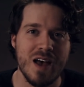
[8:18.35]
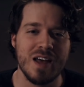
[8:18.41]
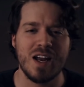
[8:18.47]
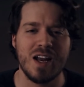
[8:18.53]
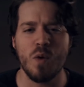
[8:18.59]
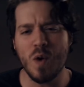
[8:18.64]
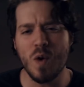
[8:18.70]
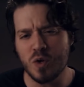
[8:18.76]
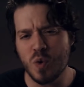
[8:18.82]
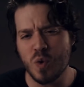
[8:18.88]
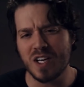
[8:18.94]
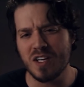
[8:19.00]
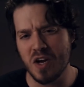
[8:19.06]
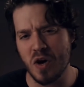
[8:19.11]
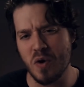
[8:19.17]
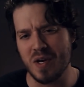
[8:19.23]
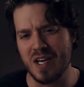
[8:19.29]
Now, one quick
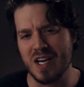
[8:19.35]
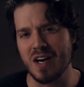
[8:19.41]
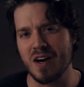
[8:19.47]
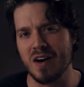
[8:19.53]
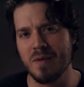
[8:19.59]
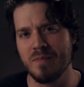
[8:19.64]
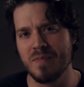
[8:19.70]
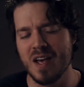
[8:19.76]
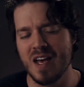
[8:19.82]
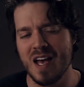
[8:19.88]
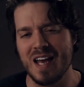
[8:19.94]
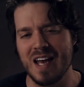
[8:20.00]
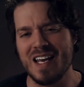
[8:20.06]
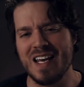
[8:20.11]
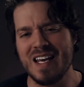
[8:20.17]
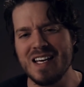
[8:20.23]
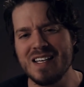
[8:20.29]
note here,
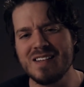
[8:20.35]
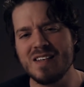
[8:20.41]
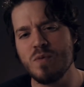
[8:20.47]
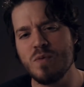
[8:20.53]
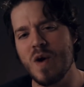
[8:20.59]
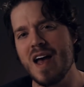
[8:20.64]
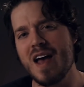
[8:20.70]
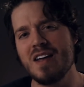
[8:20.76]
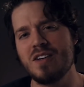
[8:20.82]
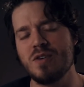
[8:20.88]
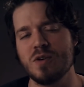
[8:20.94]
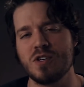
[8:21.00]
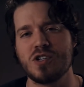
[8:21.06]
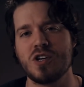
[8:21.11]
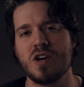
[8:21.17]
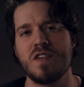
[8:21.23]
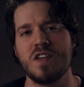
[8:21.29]
an easy way to
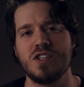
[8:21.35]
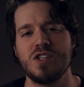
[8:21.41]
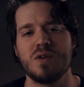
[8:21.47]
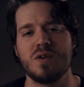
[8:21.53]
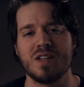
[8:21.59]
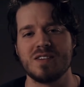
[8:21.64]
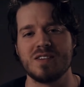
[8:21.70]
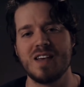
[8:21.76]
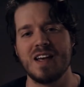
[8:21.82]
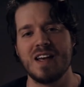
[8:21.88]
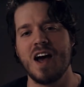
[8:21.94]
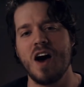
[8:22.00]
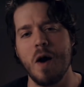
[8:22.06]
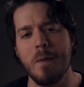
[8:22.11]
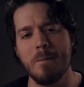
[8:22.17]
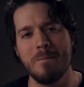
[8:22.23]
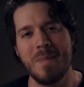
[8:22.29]
ensure that you can send
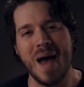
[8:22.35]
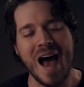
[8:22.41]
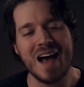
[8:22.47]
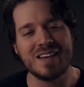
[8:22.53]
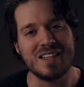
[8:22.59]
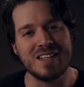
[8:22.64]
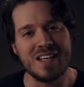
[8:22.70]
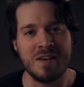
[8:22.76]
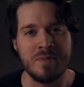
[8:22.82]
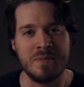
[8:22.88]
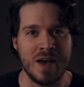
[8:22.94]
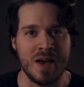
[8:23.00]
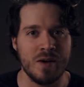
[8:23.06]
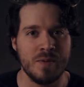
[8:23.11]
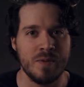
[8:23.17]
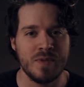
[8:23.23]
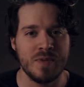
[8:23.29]
out a mass
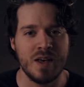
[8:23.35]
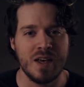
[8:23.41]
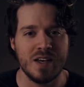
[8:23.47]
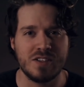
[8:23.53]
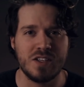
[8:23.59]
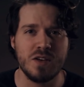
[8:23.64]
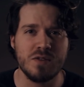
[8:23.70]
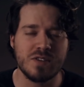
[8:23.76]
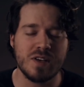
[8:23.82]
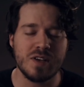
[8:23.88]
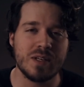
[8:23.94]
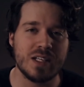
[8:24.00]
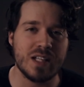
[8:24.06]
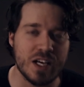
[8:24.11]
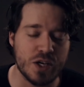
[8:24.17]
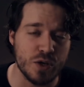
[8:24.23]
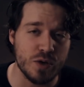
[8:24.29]
email is to use something
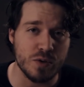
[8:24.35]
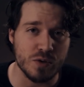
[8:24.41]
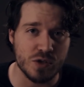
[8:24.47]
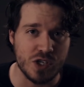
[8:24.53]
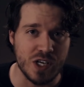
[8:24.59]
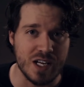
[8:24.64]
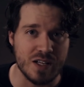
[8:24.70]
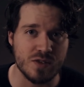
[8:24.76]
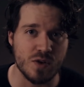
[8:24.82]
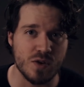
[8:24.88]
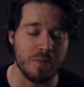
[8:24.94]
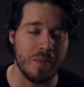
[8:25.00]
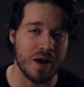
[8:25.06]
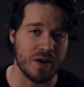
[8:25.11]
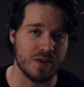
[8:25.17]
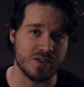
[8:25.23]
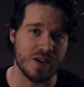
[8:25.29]
like Google Sheets or
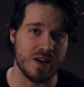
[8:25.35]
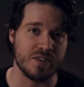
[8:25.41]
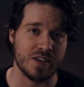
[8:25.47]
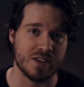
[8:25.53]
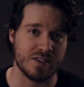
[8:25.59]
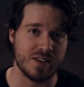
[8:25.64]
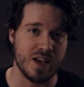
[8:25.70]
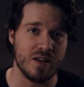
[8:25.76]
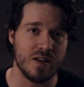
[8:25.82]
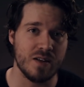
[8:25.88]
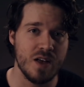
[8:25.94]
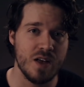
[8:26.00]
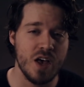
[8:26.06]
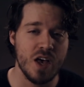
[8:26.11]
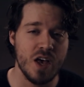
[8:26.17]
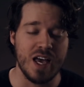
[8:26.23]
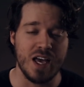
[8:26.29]
Microsoft Excel.
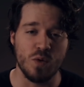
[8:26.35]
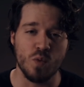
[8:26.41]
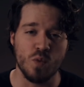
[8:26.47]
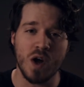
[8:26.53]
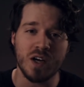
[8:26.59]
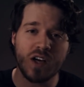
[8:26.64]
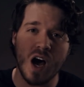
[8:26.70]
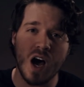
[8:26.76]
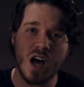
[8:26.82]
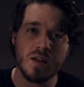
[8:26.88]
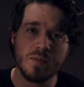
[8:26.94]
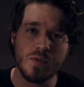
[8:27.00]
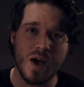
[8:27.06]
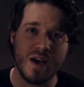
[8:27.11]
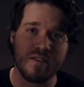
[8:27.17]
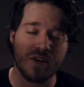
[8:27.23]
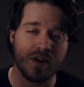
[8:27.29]
In one column,
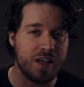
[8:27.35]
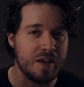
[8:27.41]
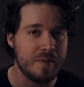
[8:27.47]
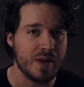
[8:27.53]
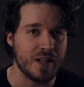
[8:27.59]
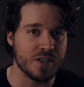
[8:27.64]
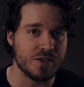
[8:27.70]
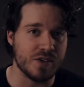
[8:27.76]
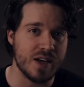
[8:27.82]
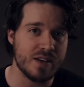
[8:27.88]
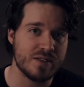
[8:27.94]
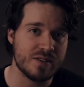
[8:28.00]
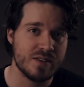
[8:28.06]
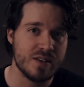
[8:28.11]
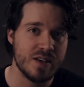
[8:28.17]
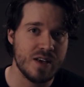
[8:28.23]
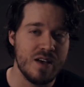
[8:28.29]
you have their email
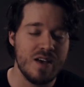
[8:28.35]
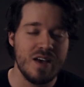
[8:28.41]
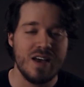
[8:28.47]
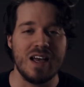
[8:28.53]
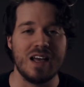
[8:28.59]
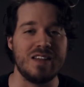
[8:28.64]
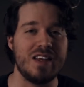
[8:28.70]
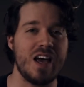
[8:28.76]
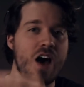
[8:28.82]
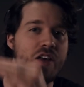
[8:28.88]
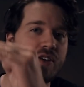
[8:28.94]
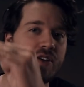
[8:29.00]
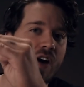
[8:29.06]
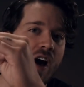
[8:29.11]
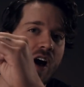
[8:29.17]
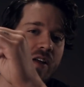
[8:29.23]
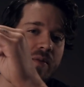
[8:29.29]
address. In the other
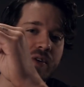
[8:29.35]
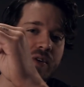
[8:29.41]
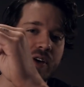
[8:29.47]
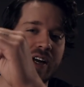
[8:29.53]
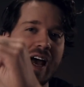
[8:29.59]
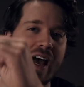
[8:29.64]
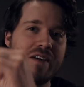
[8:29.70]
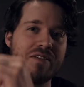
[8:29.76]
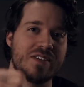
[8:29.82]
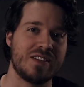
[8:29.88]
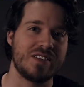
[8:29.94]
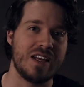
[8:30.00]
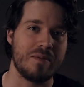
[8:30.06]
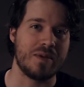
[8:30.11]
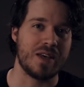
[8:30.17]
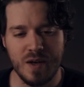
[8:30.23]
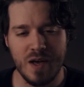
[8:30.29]
column, you're gonna have the
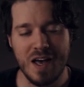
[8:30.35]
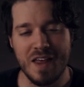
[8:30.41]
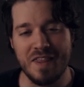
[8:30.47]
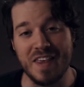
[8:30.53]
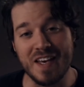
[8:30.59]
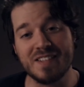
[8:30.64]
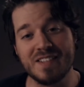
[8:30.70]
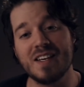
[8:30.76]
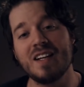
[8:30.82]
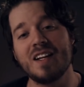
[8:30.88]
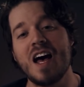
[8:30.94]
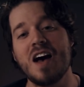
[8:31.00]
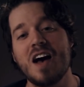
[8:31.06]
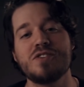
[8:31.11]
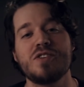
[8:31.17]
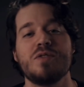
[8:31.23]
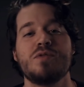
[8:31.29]
Steam key. This
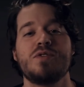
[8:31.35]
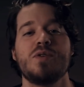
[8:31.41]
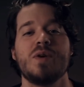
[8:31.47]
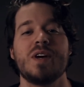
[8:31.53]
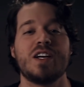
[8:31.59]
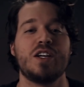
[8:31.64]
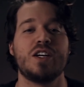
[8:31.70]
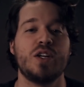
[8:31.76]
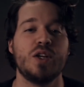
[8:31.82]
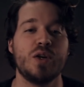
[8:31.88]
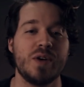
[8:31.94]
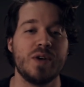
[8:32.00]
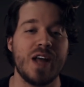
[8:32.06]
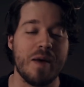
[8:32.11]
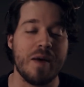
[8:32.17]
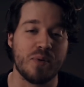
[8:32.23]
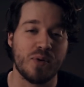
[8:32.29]
allows you to include
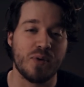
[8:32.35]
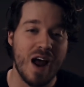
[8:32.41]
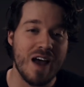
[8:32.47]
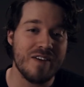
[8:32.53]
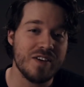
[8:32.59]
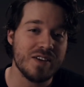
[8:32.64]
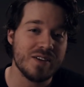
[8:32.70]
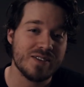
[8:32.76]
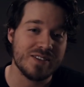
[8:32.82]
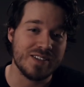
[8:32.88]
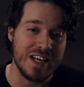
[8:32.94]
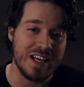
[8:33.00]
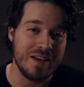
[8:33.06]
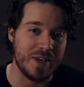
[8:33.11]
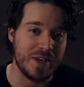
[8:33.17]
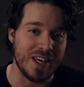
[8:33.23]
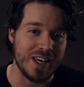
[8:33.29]
a private
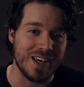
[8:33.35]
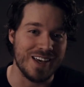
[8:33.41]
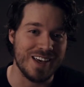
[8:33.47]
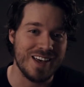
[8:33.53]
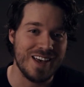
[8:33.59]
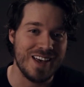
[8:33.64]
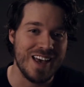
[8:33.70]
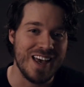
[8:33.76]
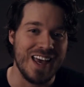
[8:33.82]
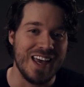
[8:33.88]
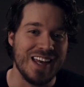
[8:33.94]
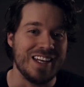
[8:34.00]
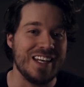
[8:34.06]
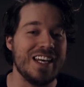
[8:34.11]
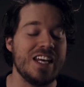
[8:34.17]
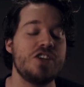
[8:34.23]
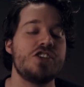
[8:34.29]
Steam key
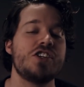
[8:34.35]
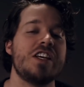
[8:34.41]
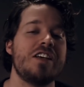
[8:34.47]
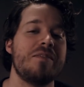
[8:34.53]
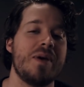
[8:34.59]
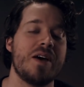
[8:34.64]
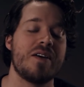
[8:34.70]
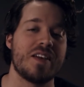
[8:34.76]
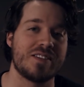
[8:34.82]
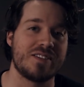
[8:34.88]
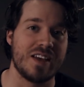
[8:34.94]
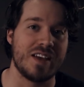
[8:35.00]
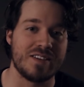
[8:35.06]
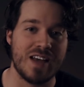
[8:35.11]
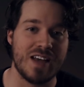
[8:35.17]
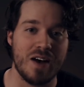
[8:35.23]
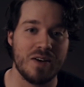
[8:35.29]
in each email that's
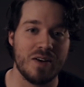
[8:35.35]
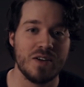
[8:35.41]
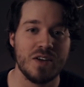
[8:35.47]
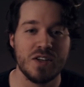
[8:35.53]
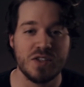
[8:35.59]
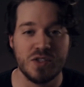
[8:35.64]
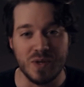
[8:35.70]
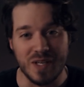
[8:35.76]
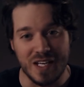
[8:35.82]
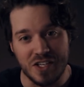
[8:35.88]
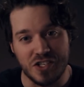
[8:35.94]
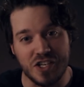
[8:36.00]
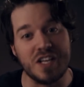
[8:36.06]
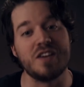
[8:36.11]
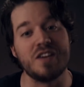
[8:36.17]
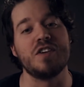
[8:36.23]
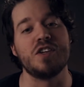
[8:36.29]
sent out to each
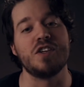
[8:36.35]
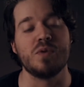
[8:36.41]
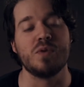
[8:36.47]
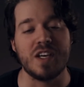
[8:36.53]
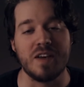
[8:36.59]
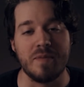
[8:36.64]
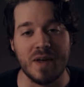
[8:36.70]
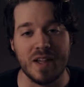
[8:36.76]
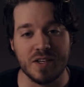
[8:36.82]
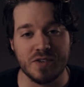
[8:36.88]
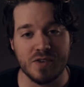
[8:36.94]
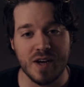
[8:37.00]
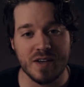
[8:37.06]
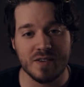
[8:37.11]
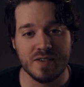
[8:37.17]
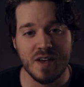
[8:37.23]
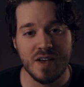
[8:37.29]
individual email
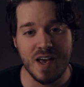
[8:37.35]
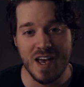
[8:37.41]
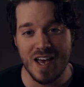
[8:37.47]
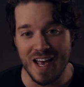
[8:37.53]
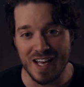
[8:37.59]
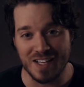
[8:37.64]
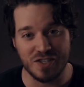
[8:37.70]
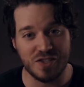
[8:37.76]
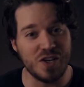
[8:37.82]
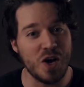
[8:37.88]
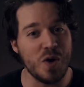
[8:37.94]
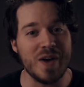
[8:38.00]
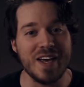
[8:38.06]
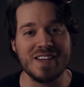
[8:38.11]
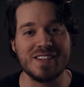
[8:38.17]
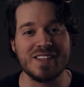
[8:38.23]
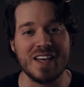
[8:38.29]
address. It's so
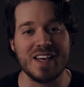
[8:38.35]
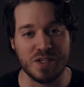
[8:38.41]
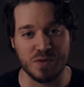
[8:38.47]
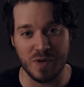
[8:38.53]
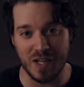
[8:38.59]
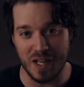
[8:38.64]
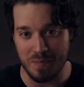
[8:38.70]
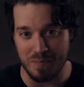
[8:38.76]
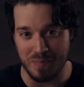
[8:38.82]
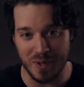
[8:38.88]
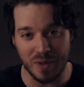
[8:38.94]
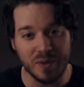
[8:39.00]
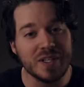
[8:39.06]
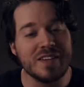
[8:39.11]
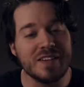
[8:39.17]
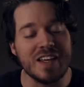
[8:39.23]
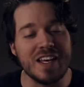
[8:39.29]
easy, it's really
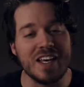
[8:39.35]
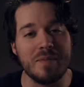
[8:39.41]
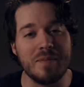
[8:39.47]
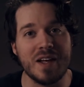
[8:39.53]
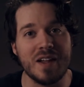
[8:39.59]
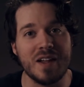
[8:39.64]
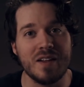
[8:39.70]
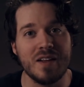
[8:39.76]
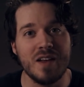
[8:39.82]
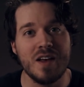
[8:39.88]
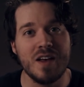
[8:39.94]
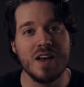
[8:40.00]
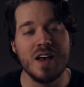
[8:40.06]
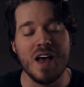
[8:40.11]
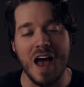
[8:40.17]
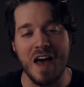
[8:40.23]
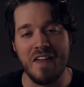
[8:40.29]
building the email
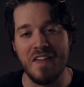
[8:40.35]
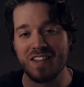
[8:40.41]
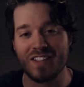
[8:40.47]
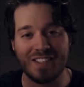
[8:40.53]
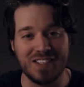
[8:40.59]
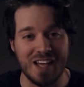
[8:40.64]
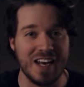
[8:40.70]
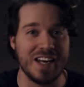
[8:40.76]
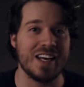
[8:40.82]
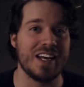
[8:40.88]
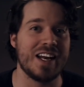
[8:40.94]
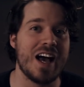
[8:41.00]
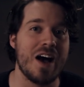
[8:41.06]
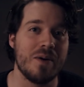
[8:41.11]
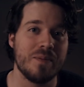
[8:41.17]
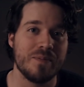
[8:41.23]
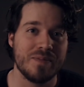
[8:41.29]
and then sending it
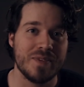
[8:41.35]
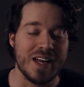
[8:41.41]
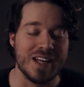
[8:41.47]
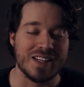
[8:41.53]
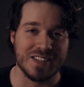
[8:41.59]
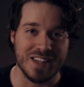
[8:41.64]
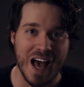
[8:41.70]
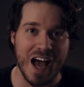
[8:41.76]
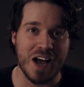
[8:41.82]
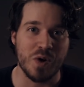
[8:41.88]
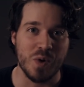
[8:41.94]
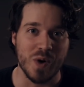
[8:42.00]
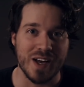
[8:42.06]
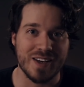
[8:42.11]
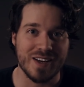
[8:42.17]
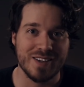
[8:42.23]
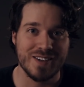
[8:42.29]
out. It's that quick.